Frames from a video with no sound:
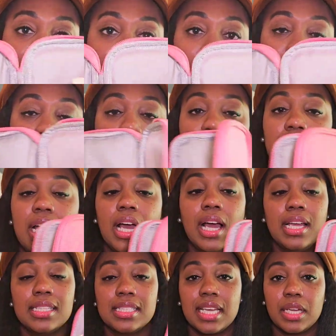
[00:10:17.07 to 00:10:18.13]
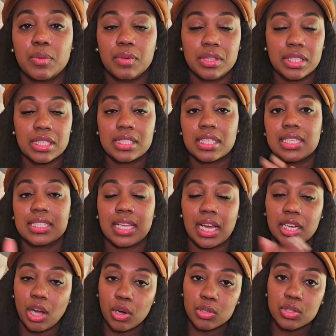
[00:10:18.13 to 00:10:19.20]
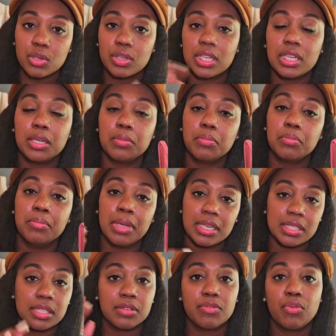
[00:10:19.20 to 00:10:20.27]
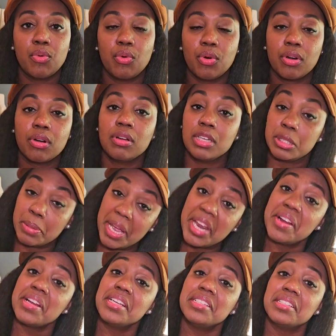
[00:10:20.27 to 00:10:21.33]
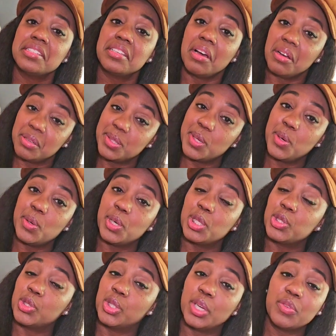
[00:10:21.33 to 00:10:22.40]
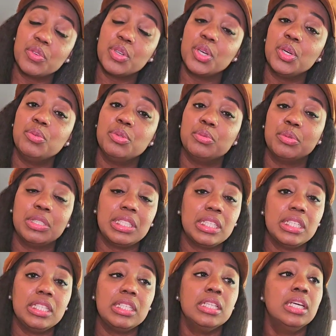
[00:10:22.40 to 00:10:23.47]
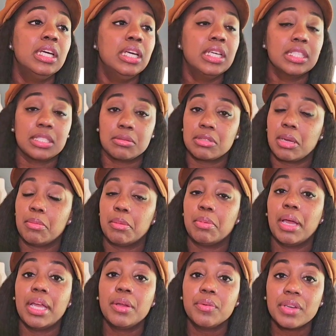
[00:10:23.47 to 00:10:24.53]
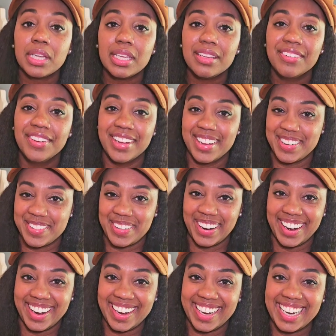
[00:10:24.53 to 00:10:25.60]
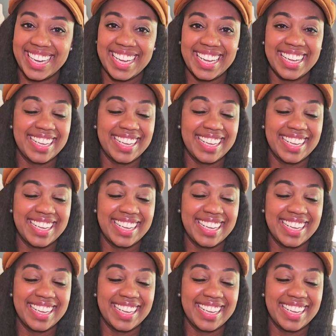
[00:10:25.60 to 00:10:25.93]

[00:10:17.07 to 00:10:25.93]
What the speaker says: in that and take with us, because I also keep medicine for us parents also, because you never know when we need some type of pain relief, right?